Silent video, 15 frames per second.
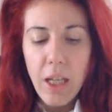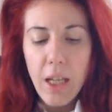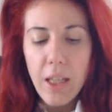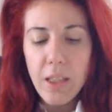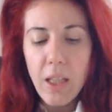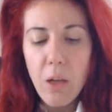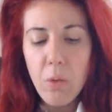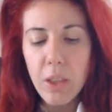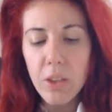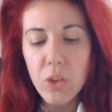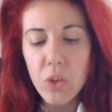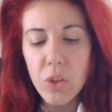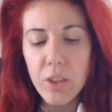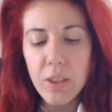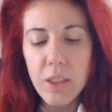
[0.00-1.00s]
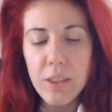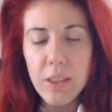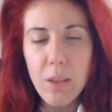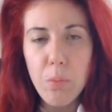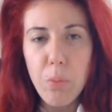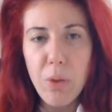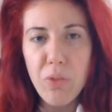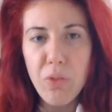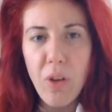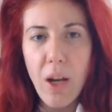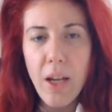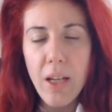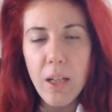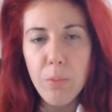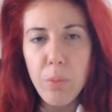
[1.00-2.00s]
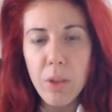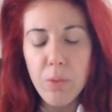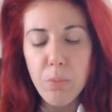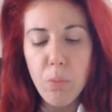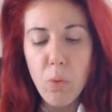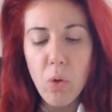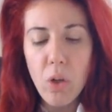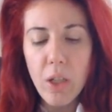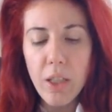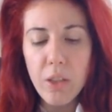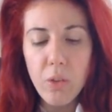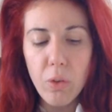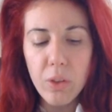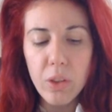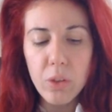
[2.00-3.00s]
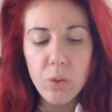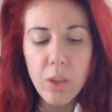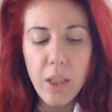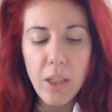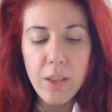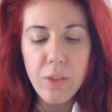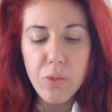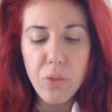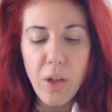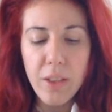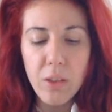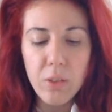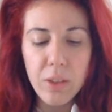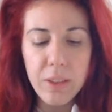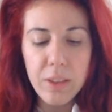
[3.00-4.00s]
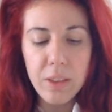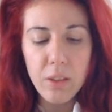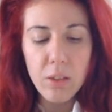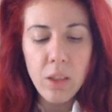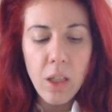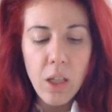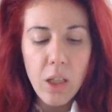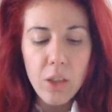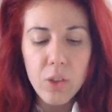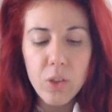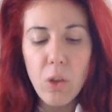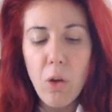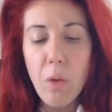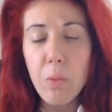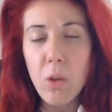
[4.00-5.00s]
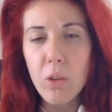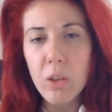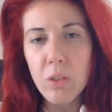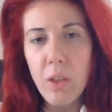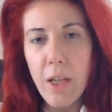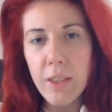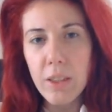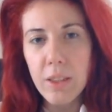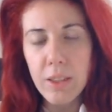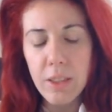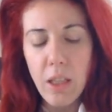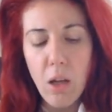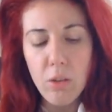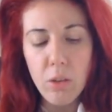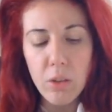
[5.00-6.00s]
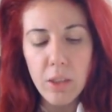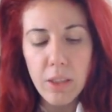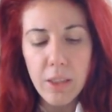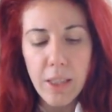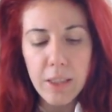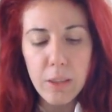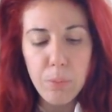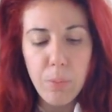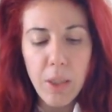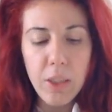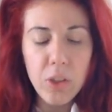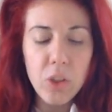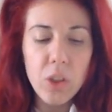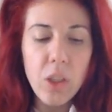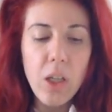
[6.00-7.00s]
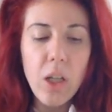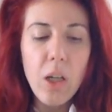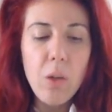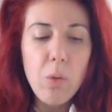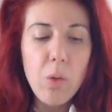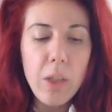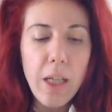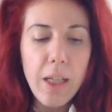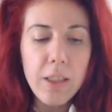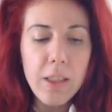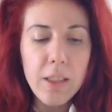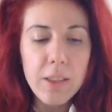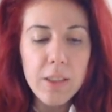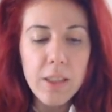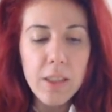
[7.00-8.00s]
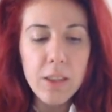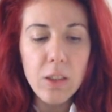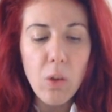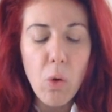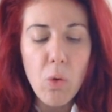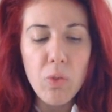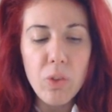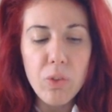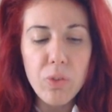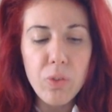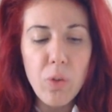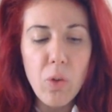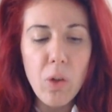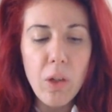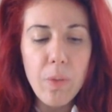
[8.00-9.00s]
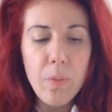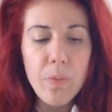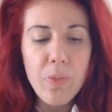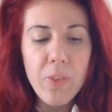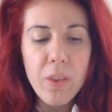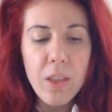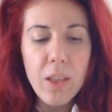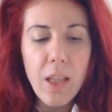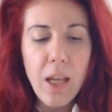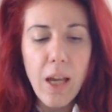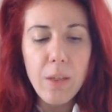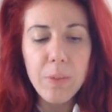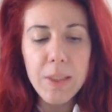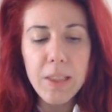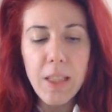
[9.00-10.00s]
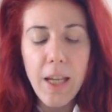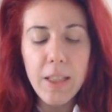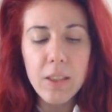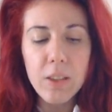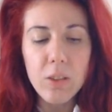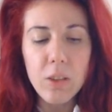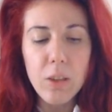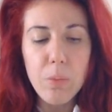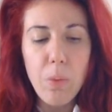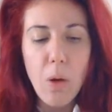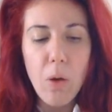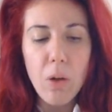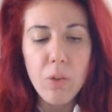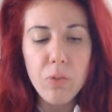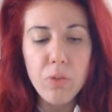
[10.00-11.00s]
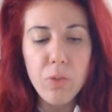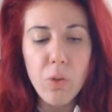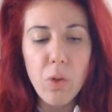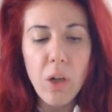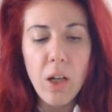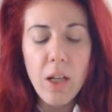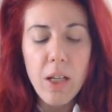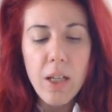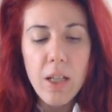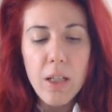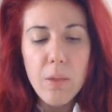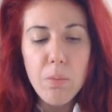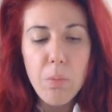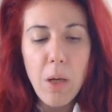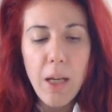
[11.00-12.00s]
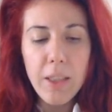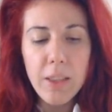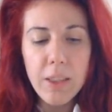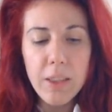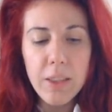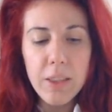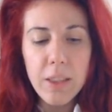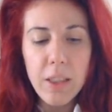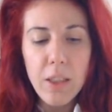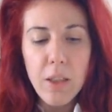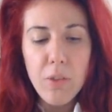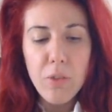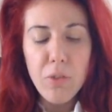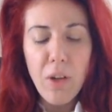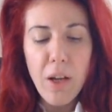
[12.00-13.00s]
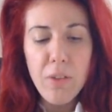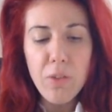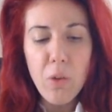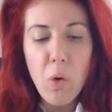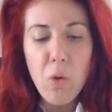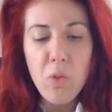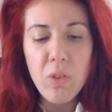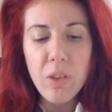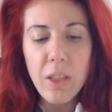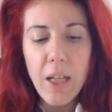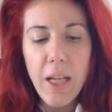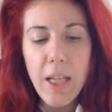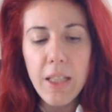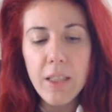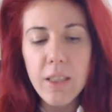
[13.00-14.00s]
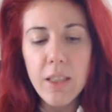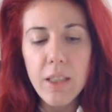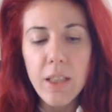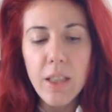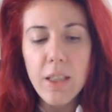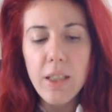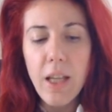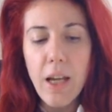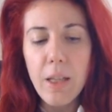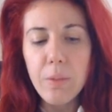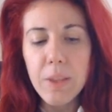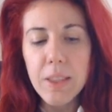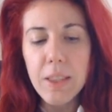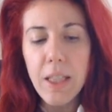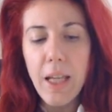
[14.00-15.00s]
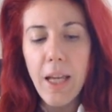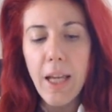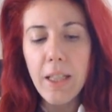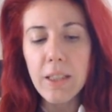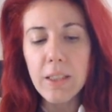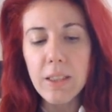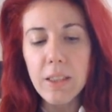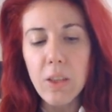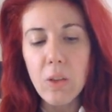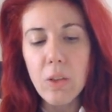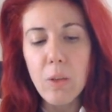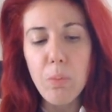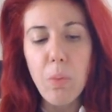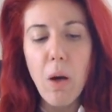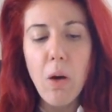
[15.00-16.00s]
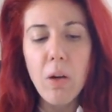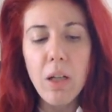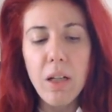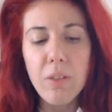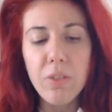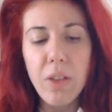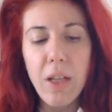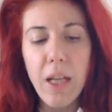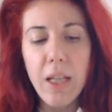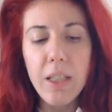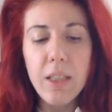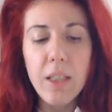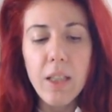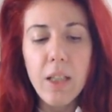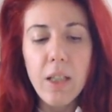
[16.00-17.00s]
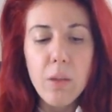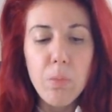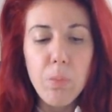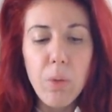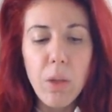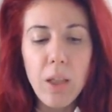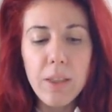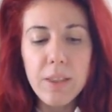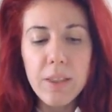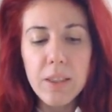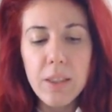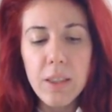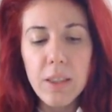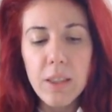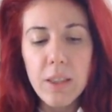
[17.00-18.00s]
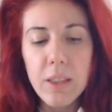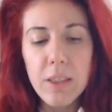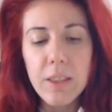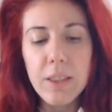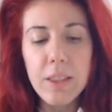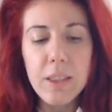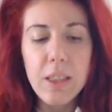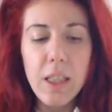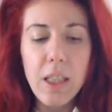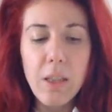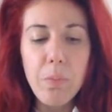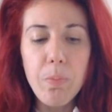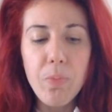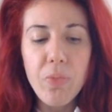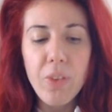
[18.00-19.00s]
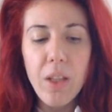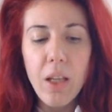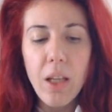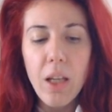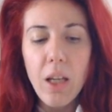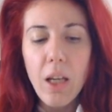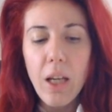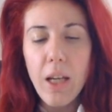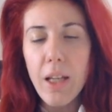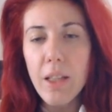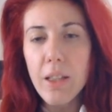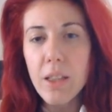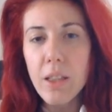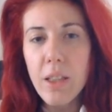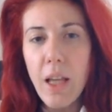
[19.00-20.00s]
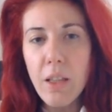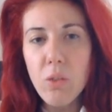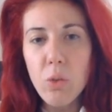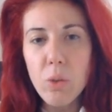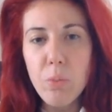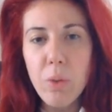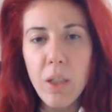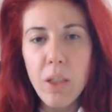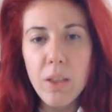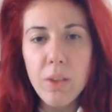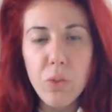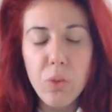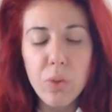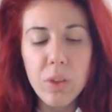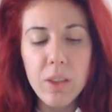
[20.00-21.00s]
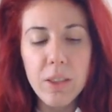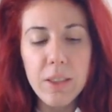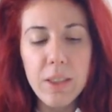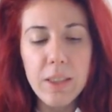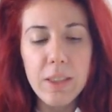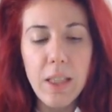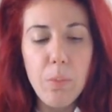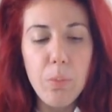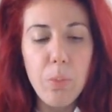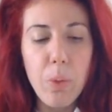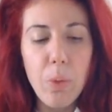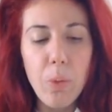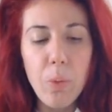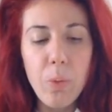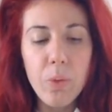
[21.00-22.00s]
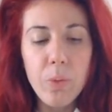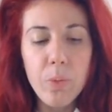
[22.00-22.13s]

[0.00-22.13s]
And now we can just simplify a bit more in order to get the final result. So I'm going to write this down on the next page. We'll get six over four times x on the power of four minus five over eight times x on the power of eight plus c. And that would be it for this example.